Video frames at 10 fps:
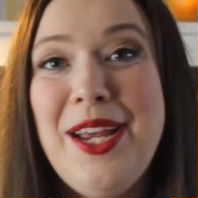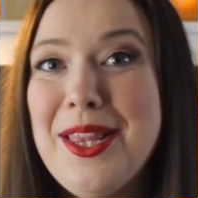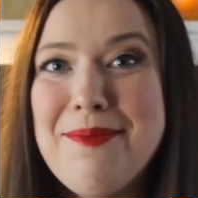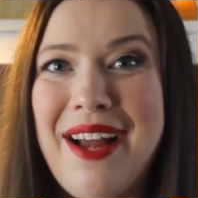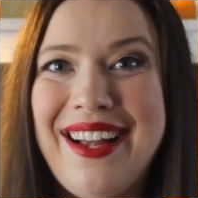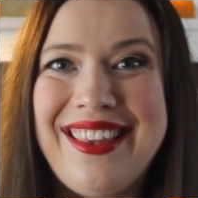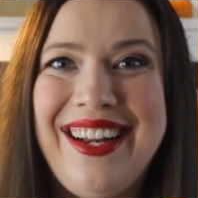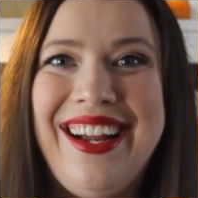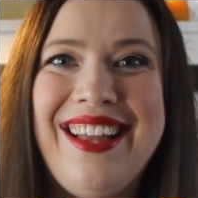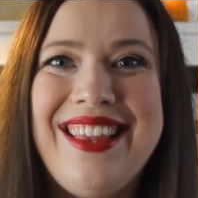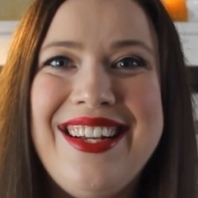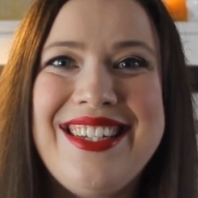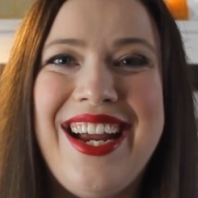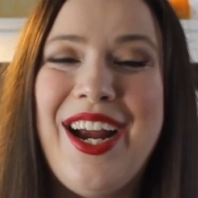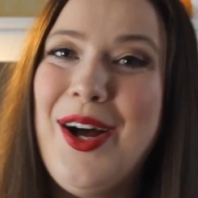the other bag that I got that
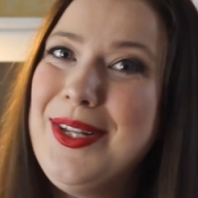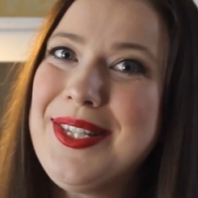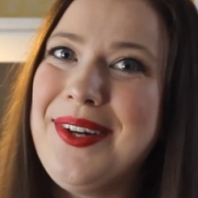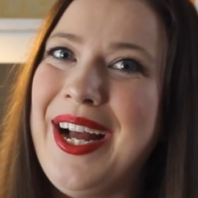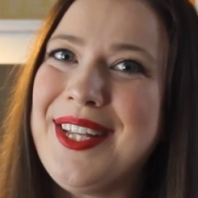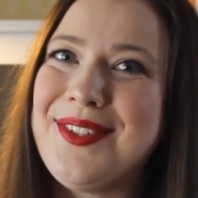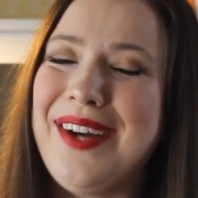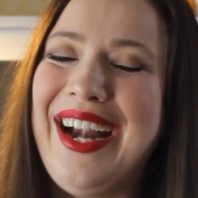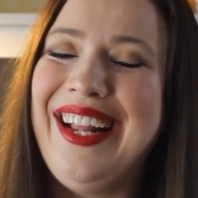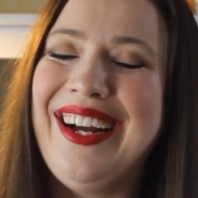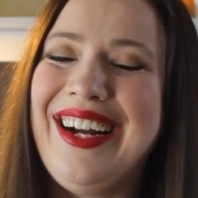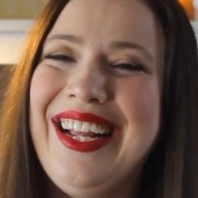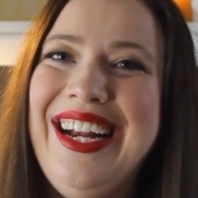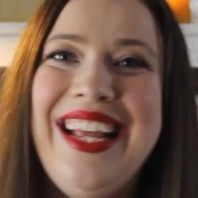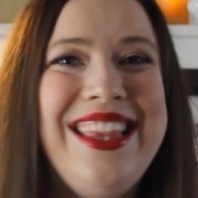day also has writing on
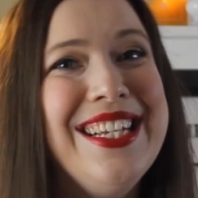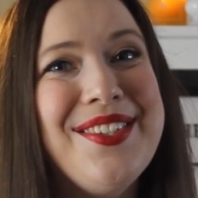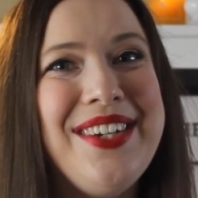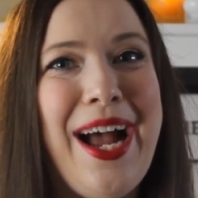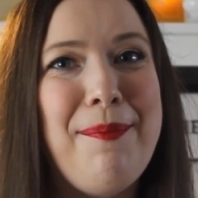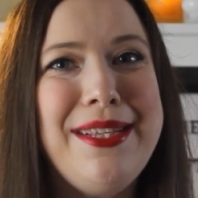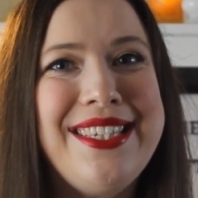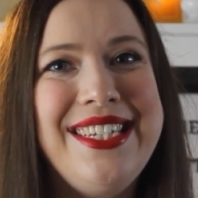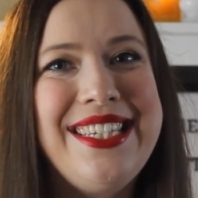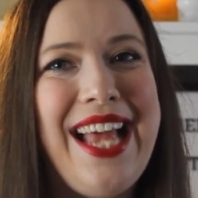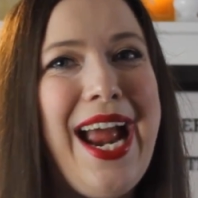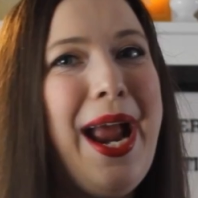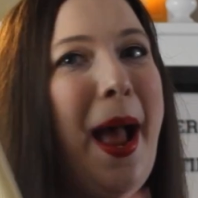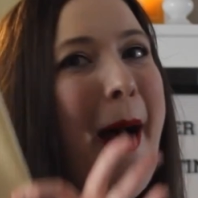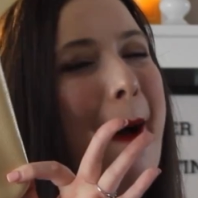it, and this one happens to
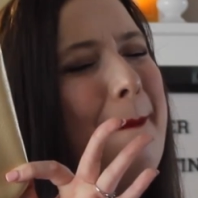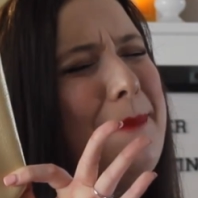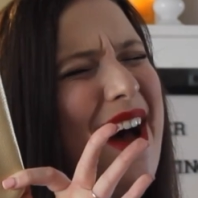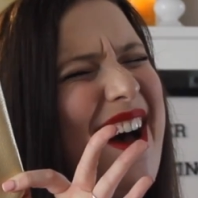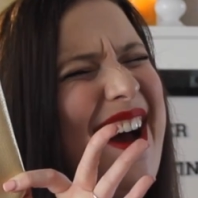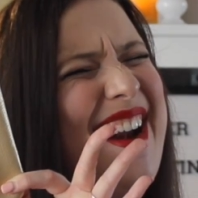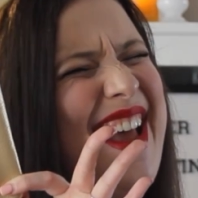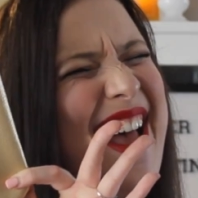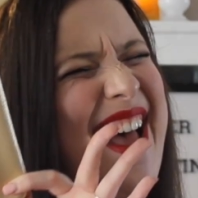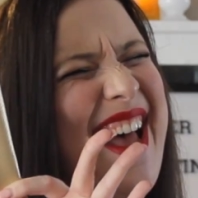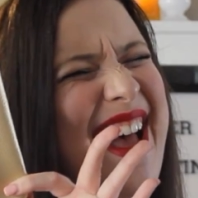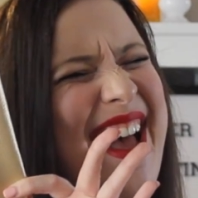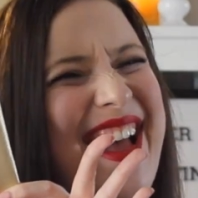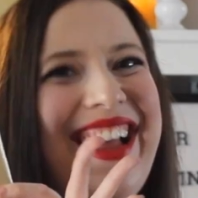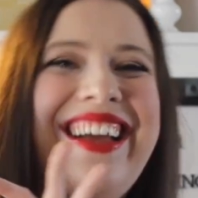say,
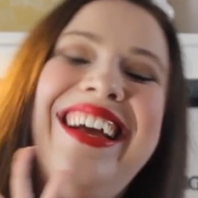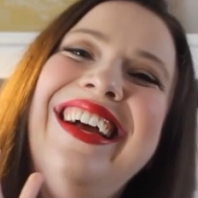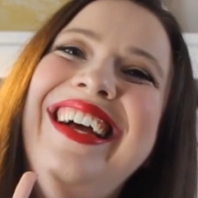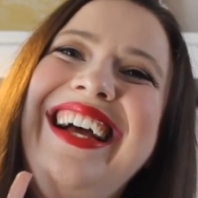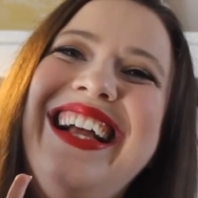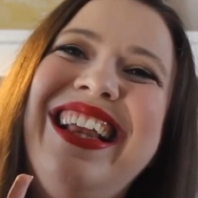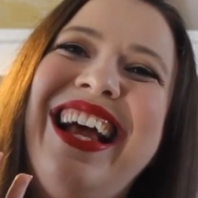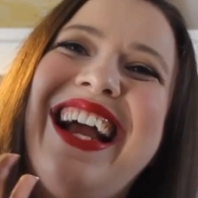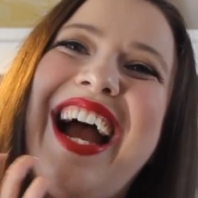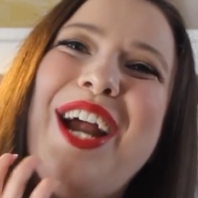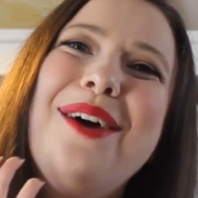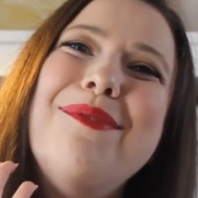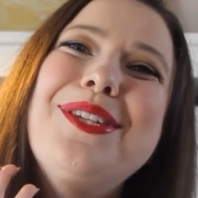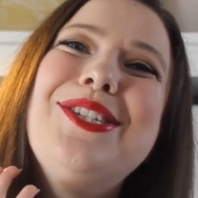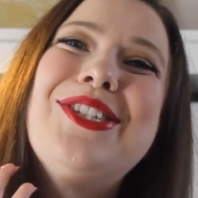party! Like, I
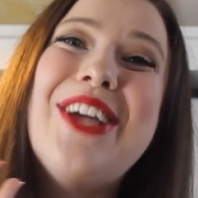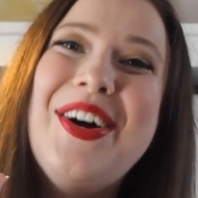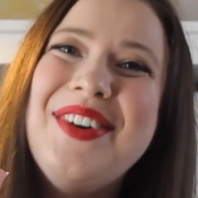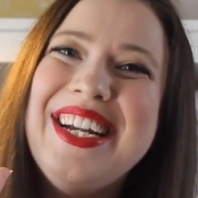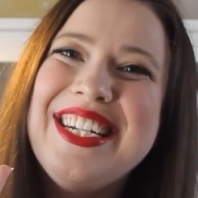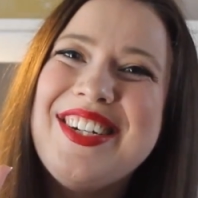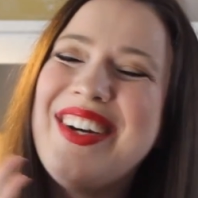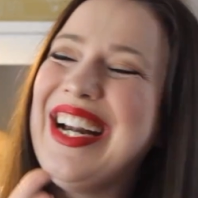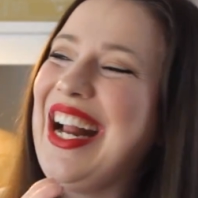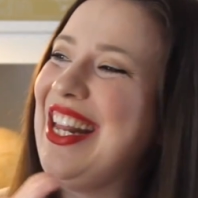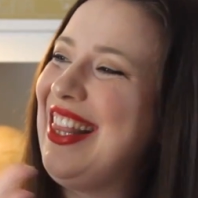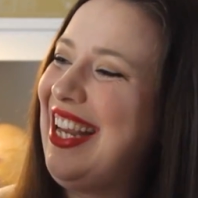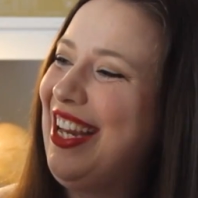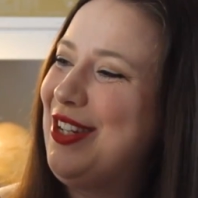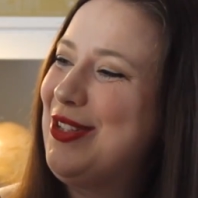am so into it. I
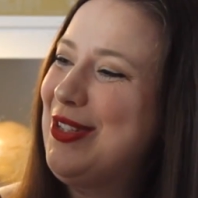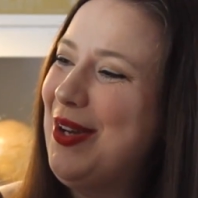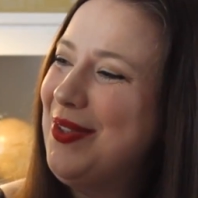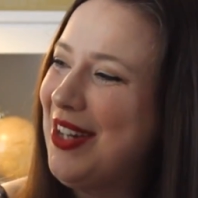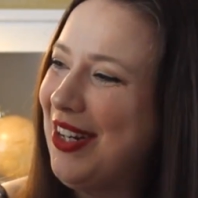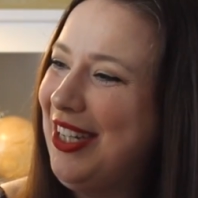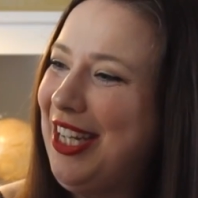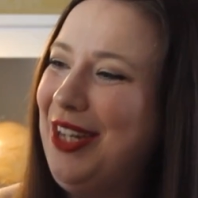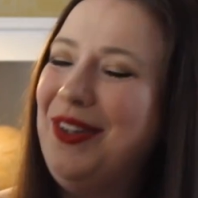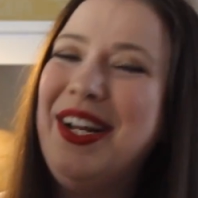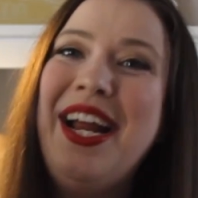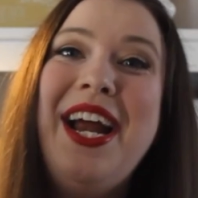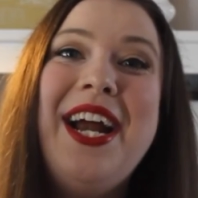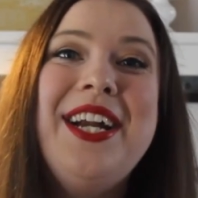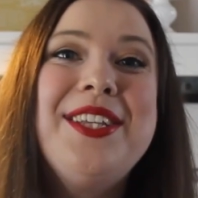think it is so darn cute,
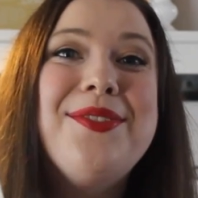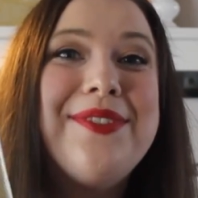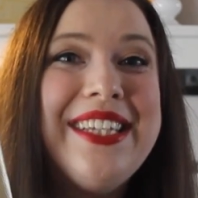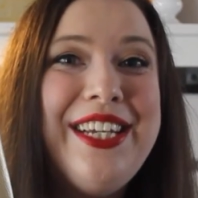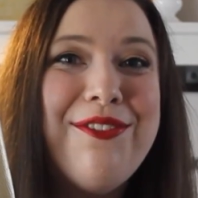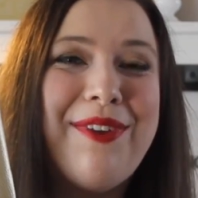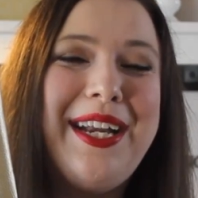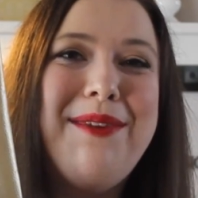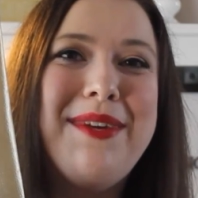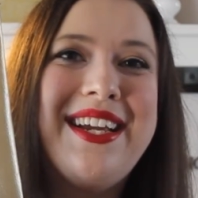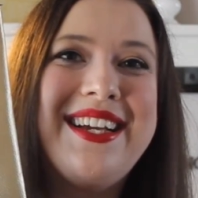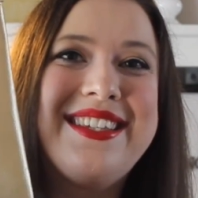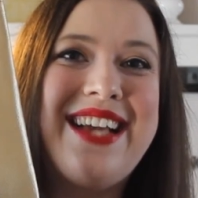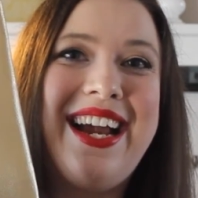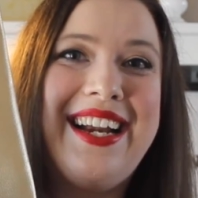and it's really funny
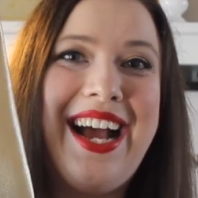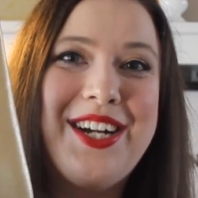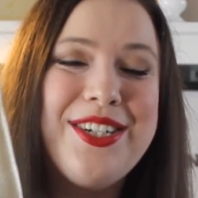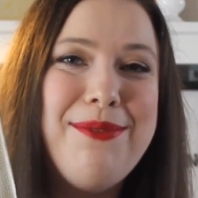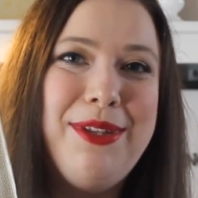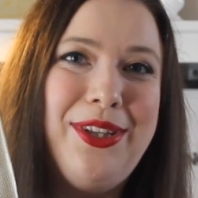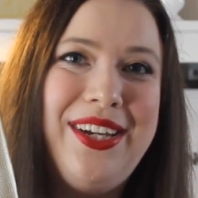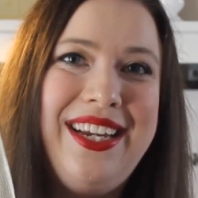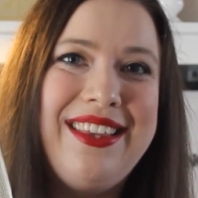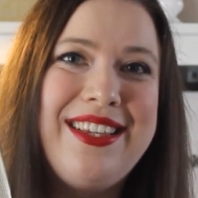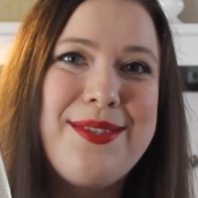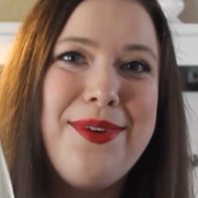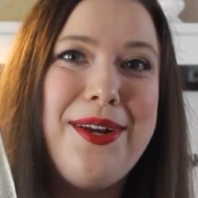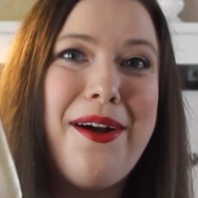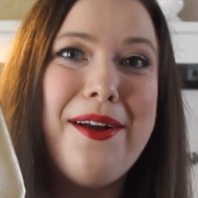because I had actually been looking at this
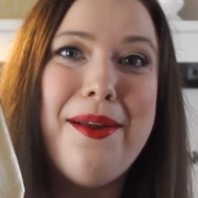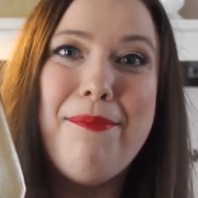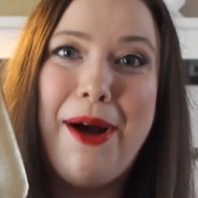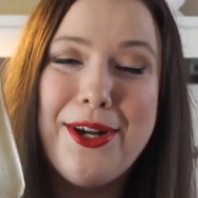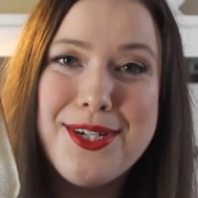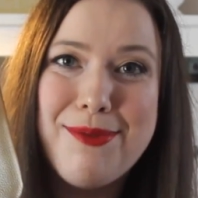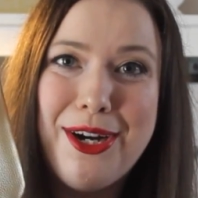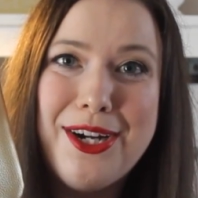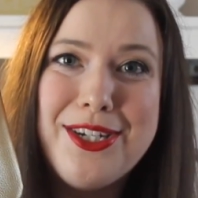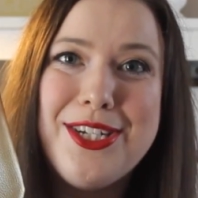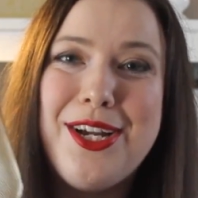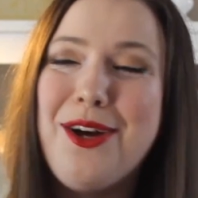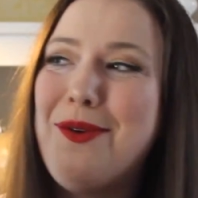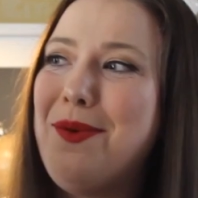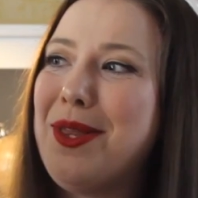one on Poshmark to
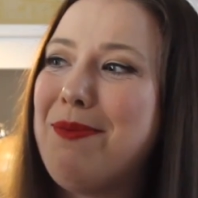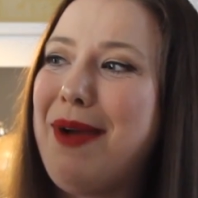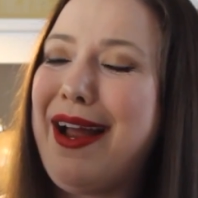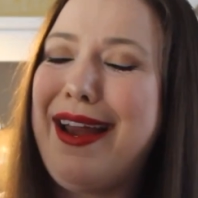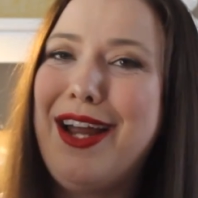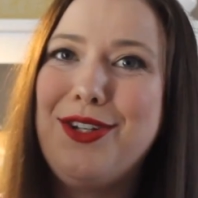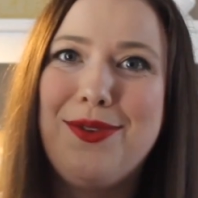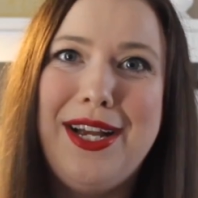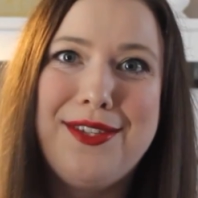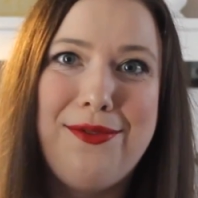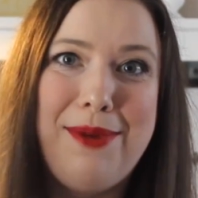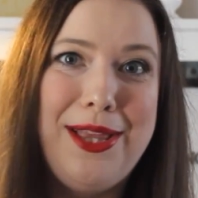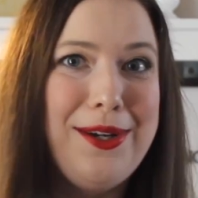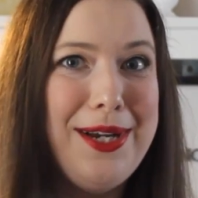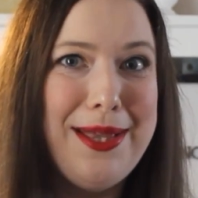go with my dress for my
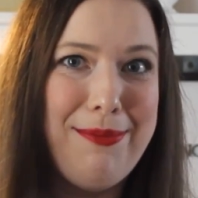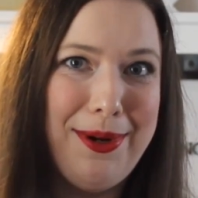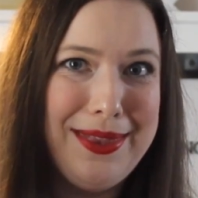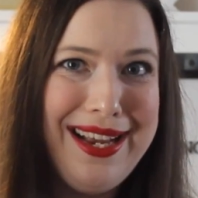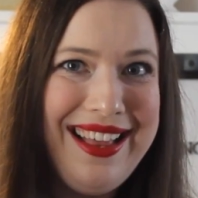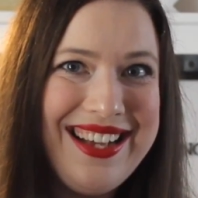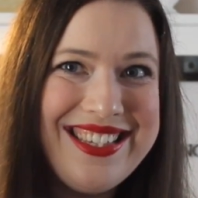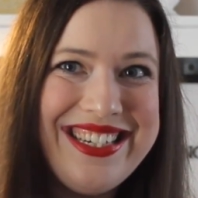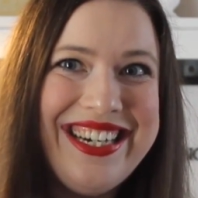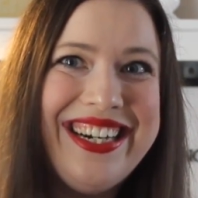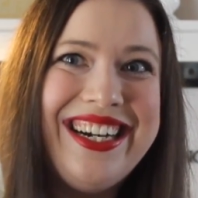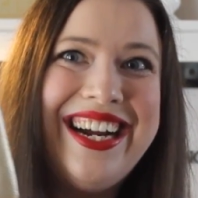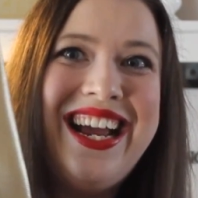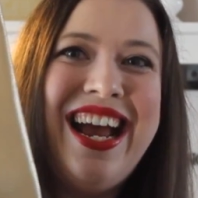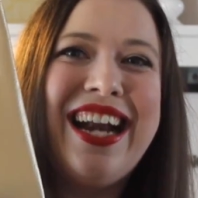30th birthday last
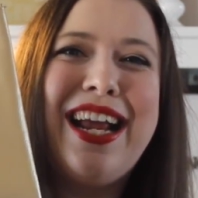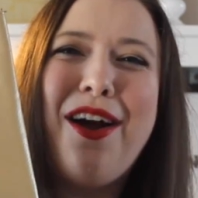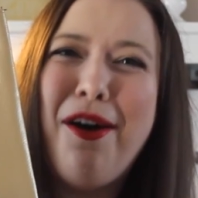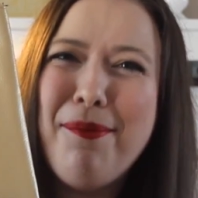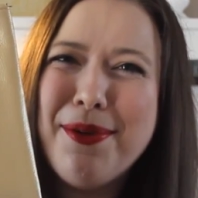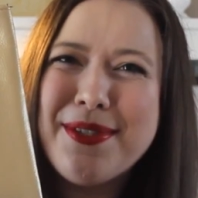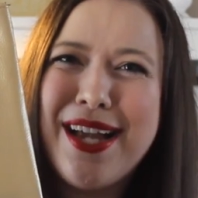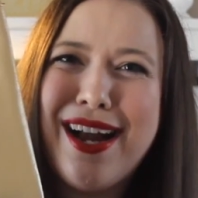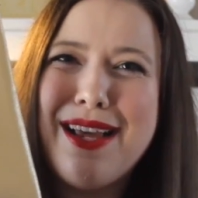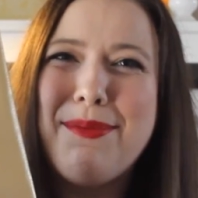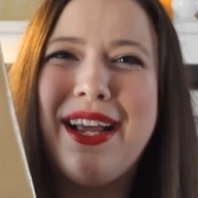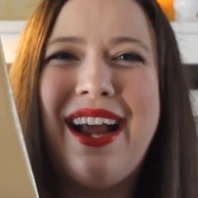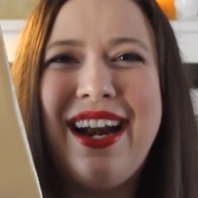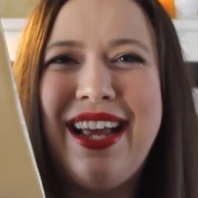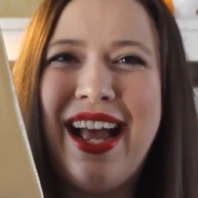year, and I almost got it, but I
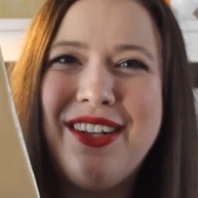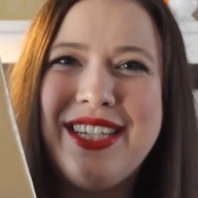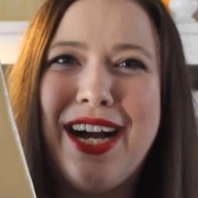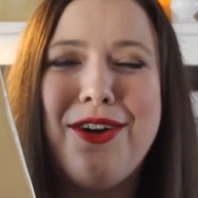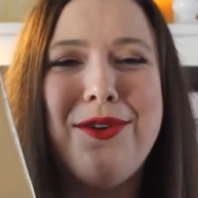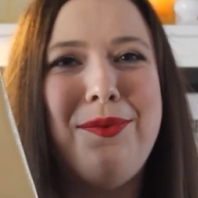kind of held out